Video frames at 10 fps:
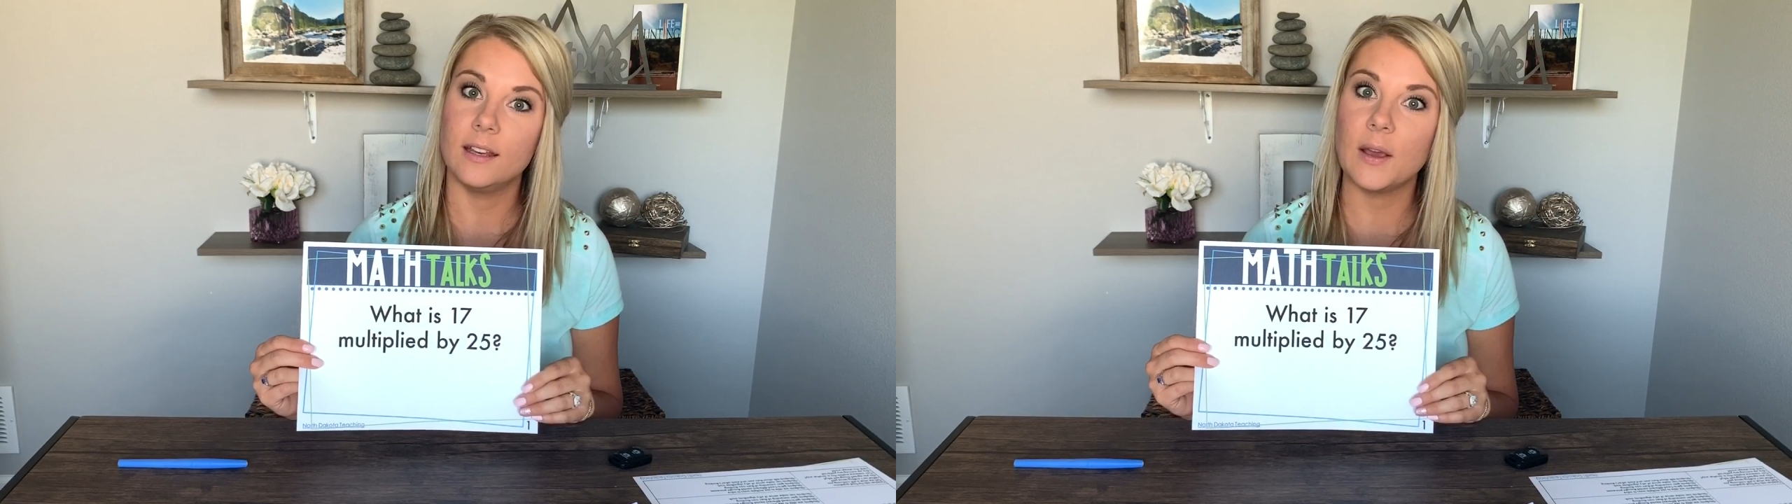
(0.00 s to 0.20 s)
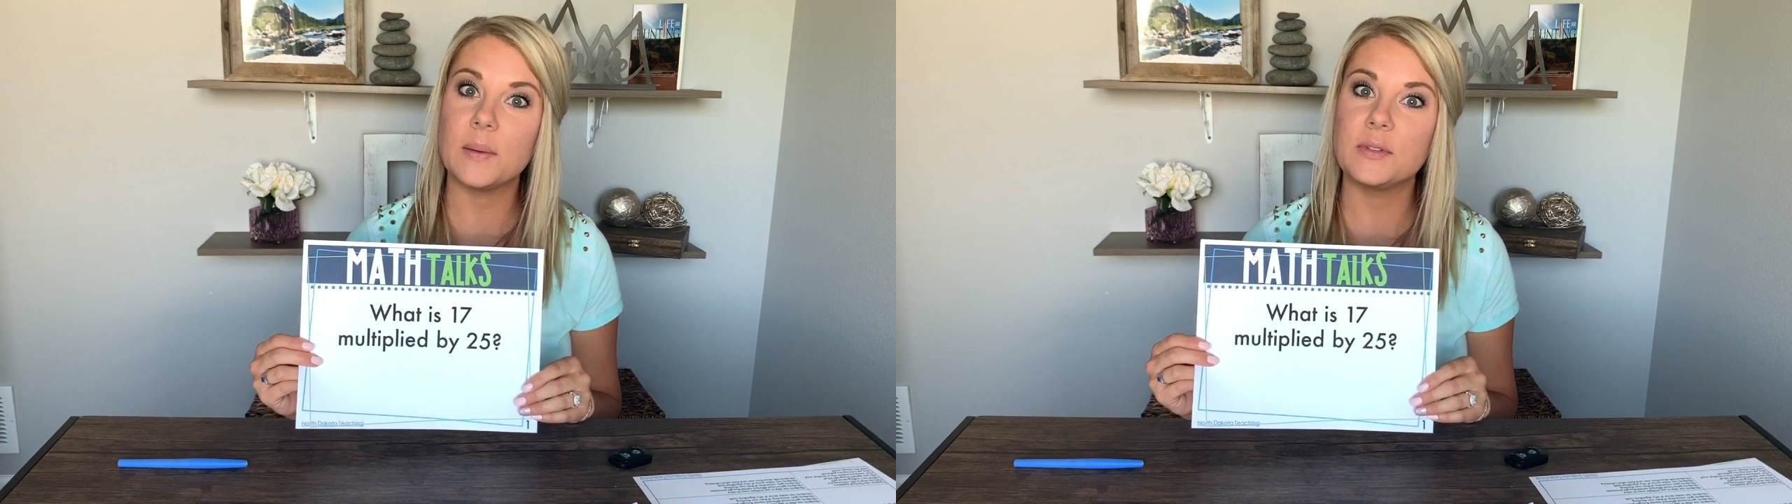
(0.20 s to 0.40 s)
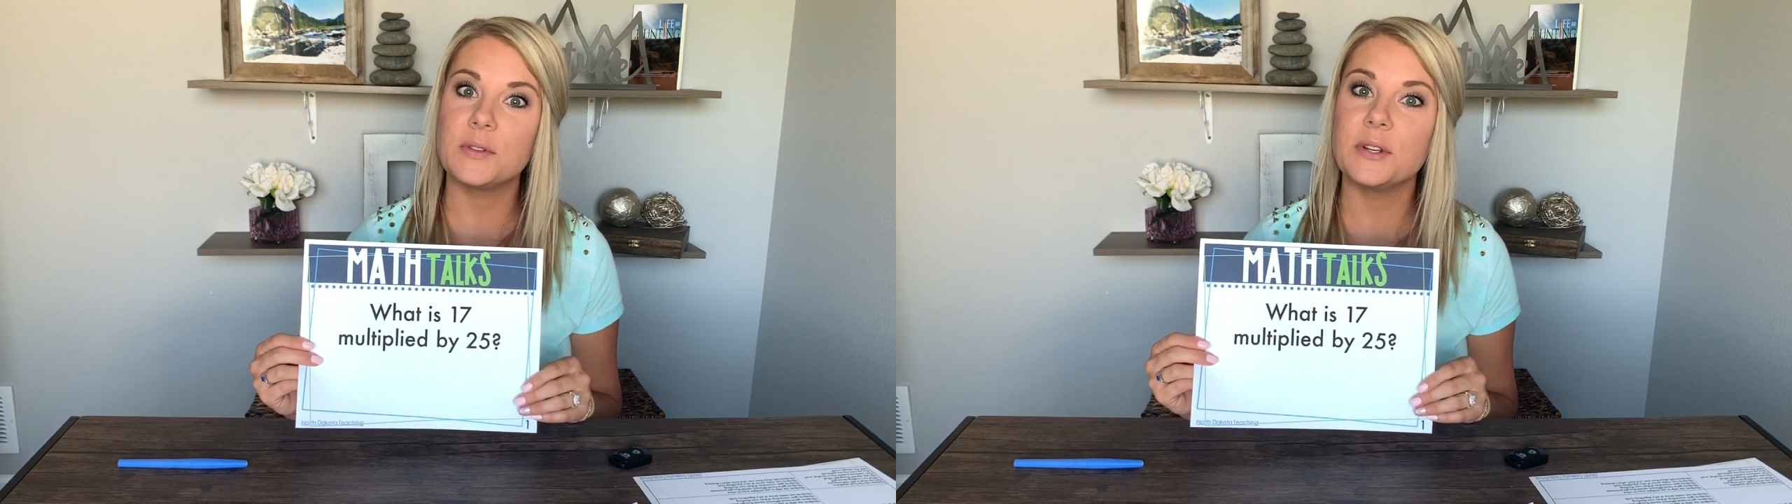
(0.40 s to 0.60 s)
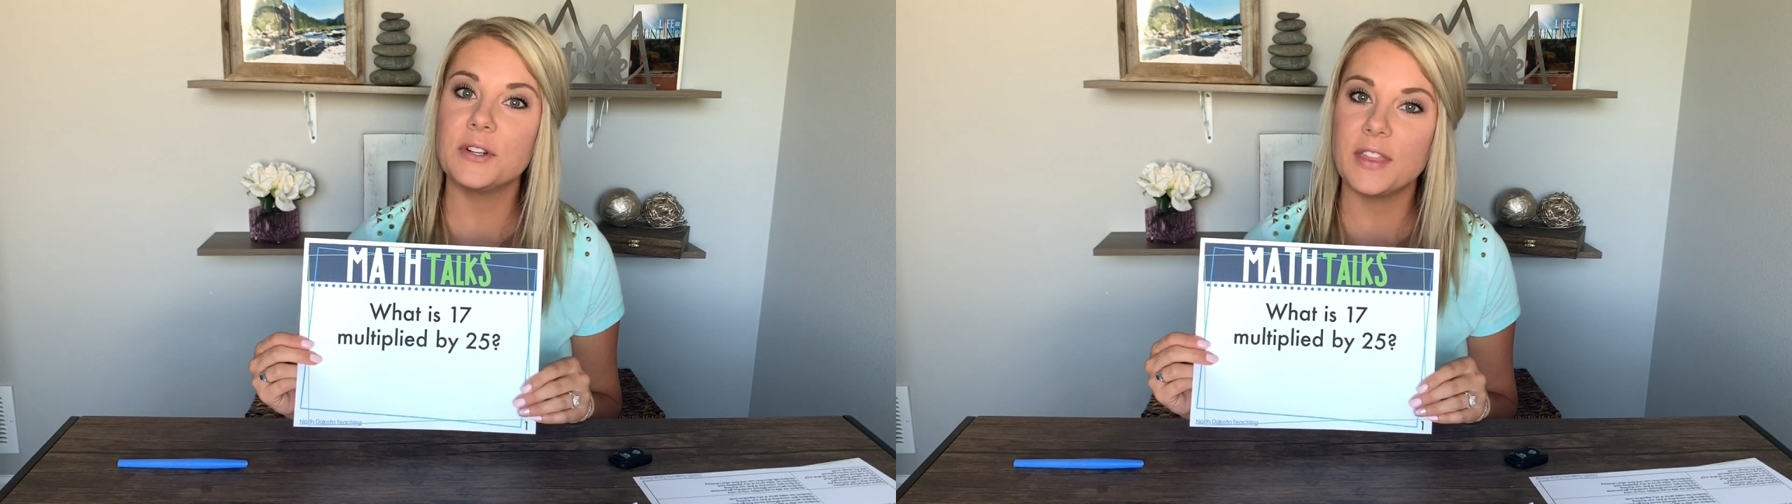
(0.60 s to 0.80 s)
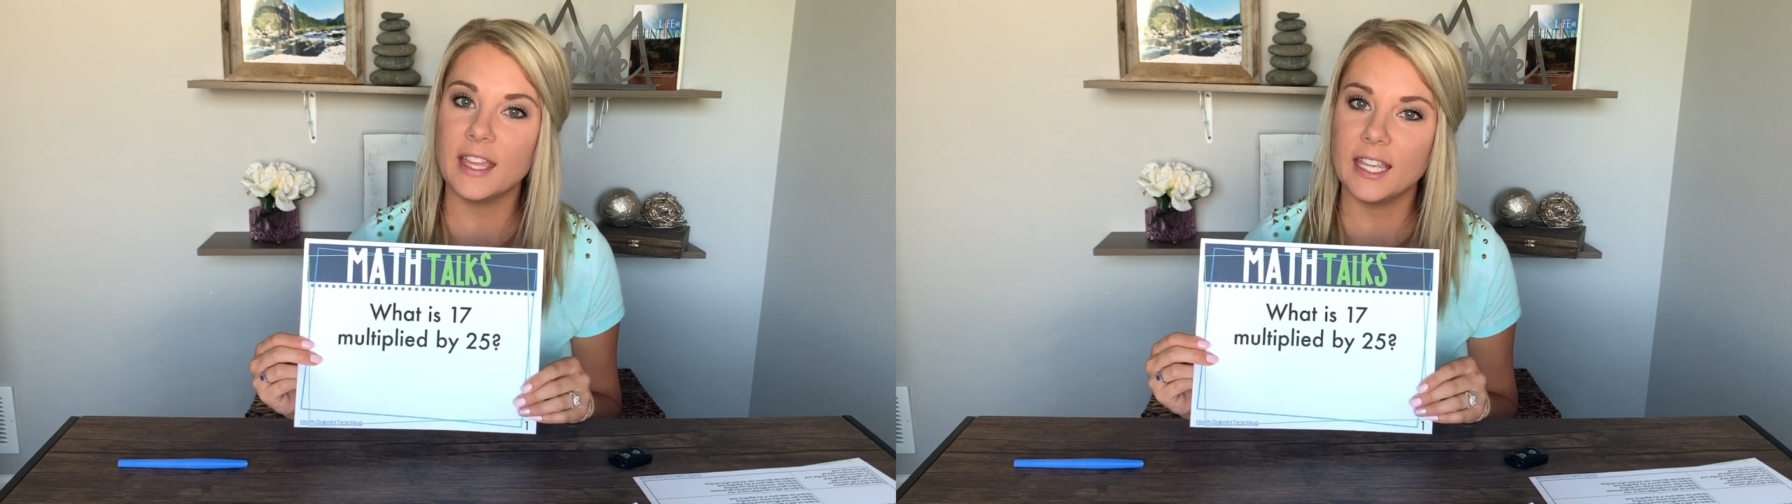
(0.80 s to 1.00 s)
Now, I'm sure
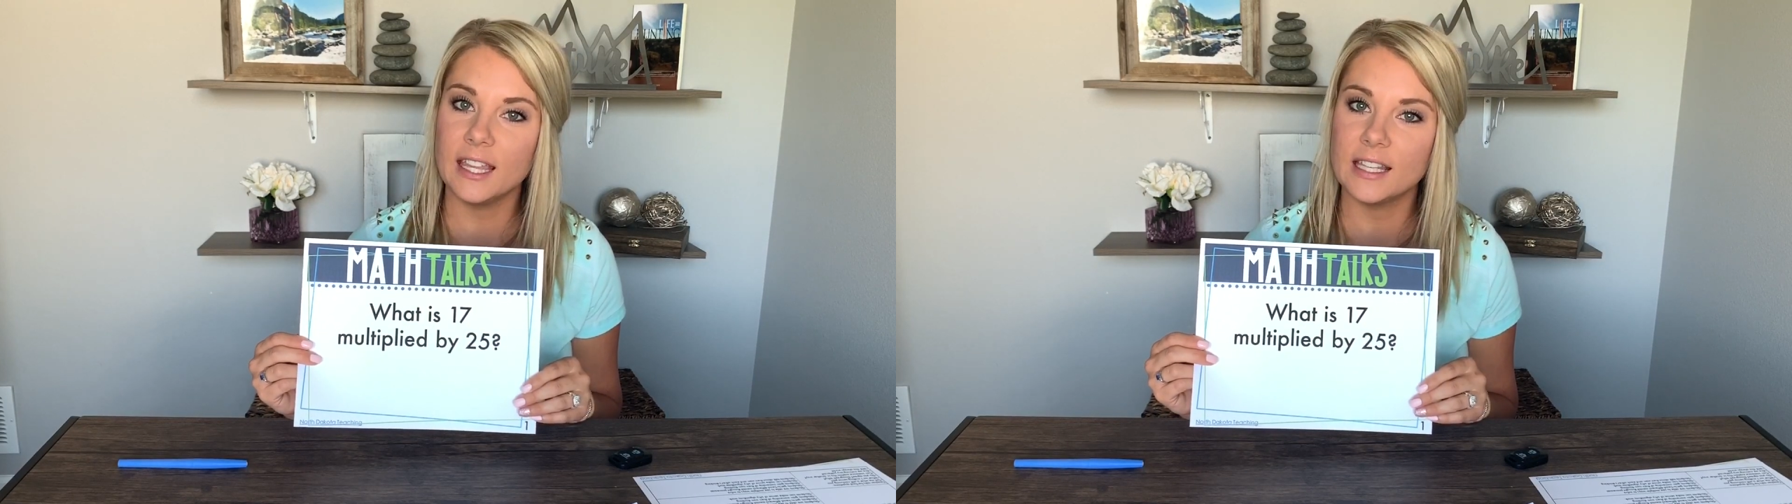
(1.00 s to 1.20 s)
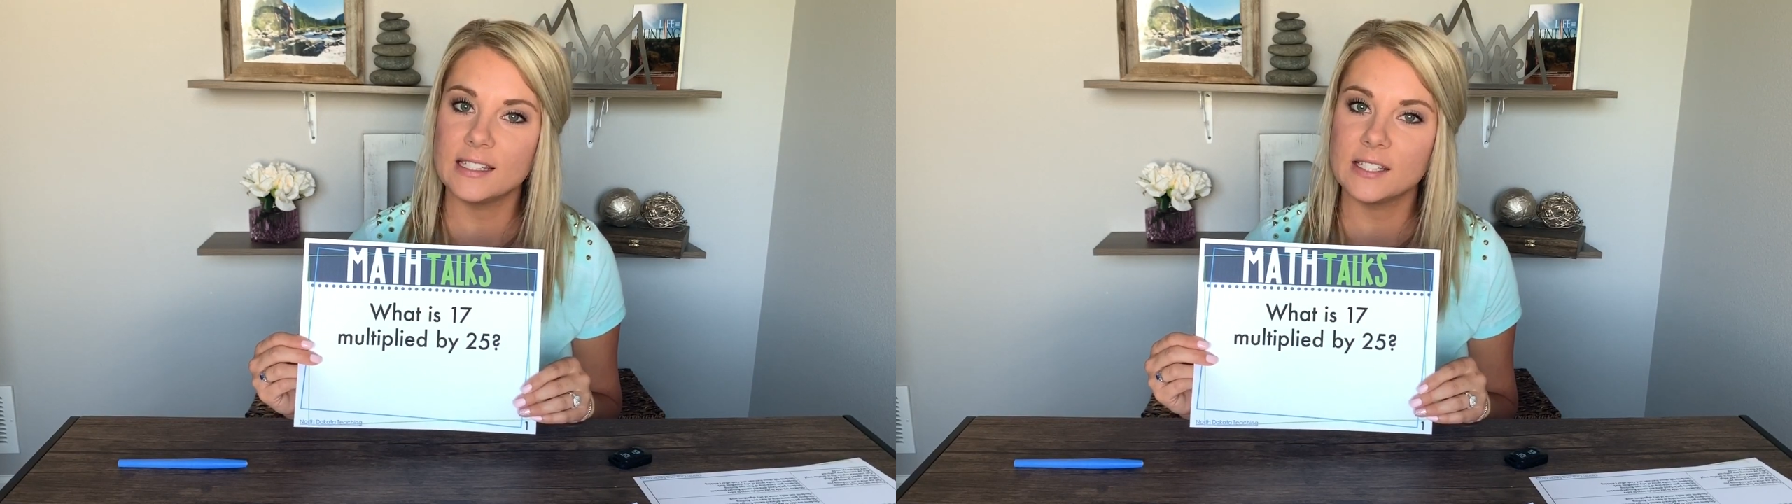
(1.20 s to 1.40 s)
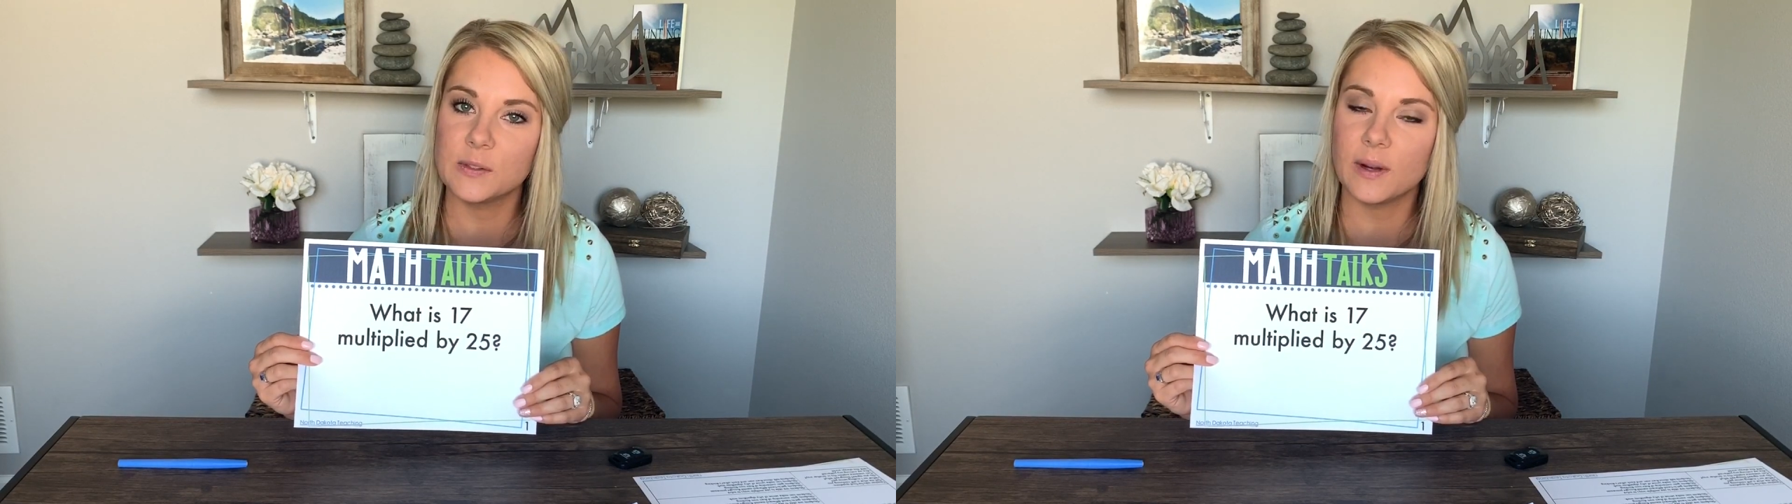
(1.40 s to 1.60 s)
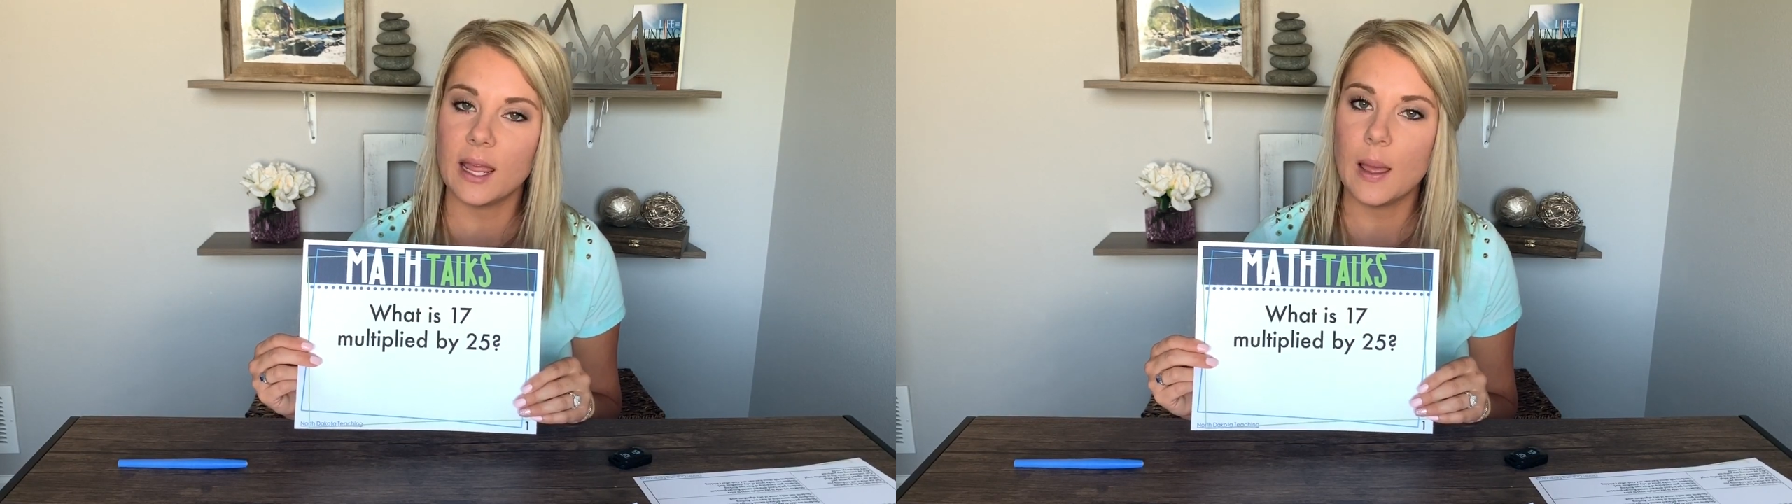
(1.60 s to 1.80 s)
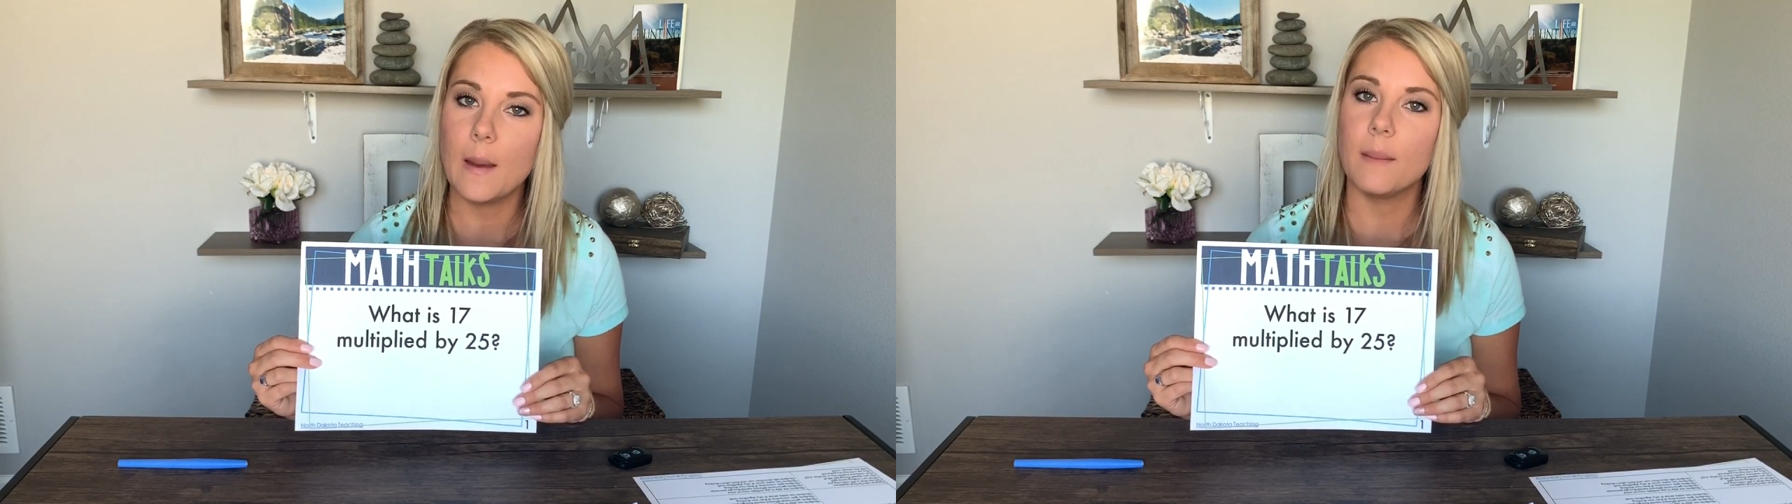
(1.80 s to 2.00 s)
you're thinking this is
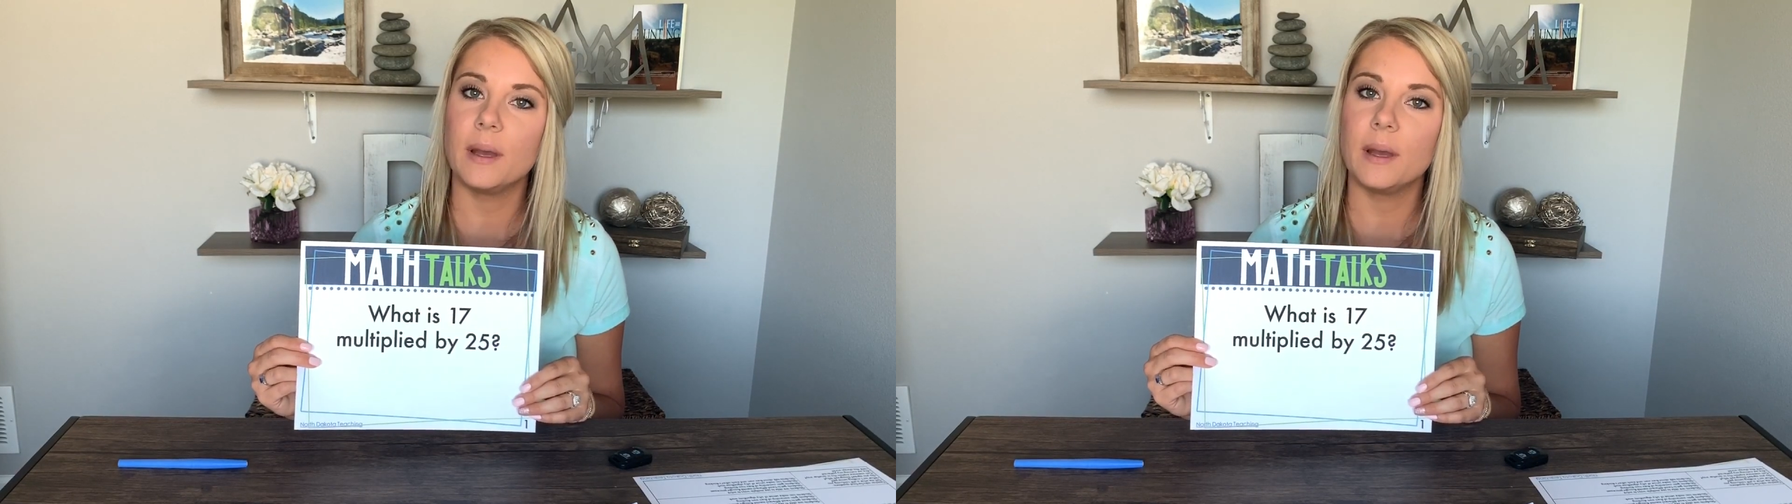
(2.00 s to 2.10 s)
great,